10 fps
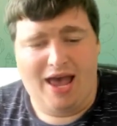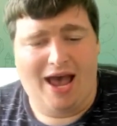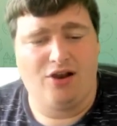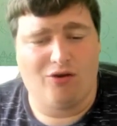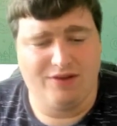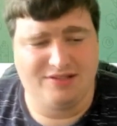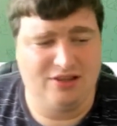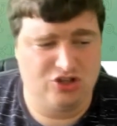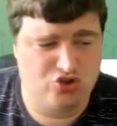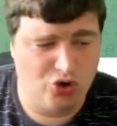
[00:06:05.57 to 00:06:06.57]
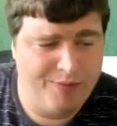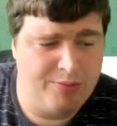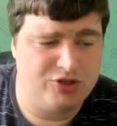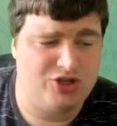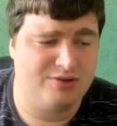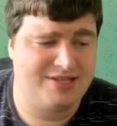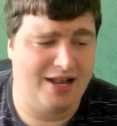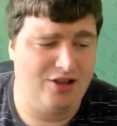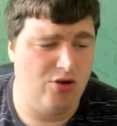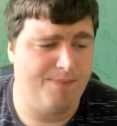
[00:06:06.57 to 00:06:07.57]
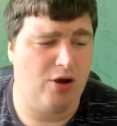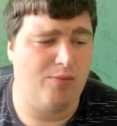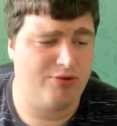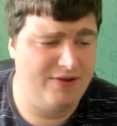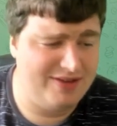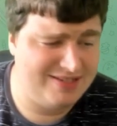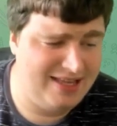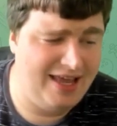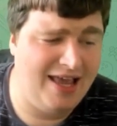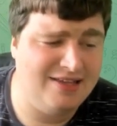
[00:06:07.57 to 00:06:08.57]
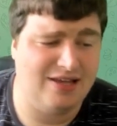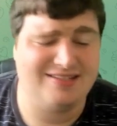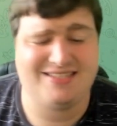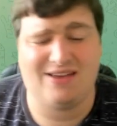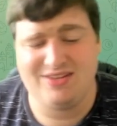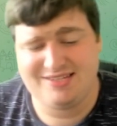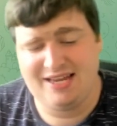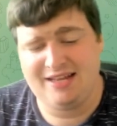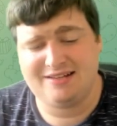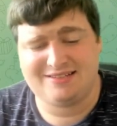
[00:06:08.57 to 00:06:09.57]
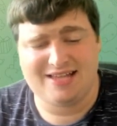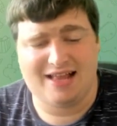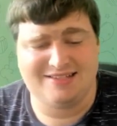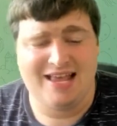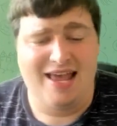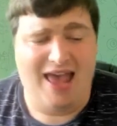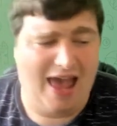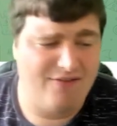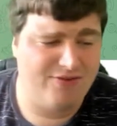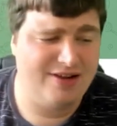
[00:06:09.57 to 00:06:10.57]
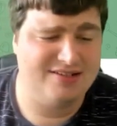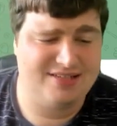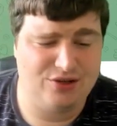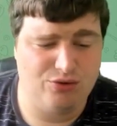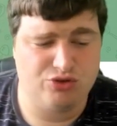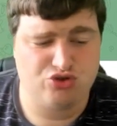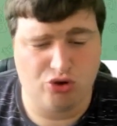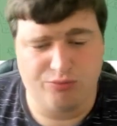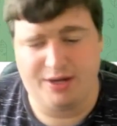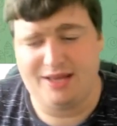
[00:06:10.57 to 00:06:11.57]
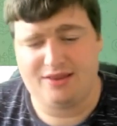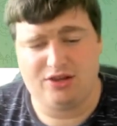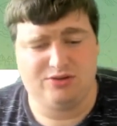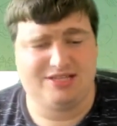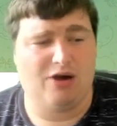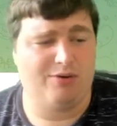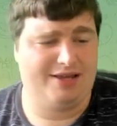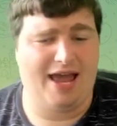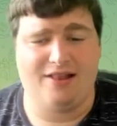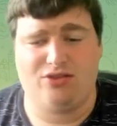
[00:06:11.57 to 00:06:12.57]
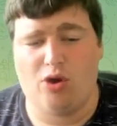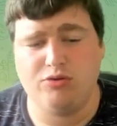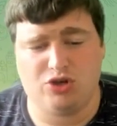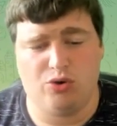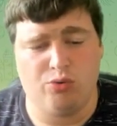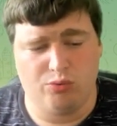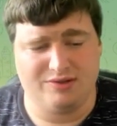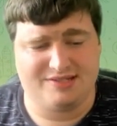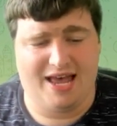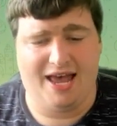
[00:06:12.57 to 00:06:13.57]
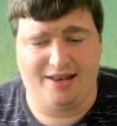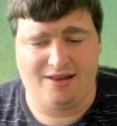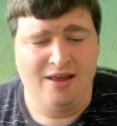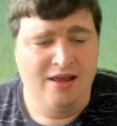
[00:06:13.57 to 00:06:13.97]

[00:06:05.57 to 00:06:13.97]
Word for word: And obviously the strawberry, which I was telling you about previously, is seventeen cents every single strawberry that you sell. And again, those are all ten.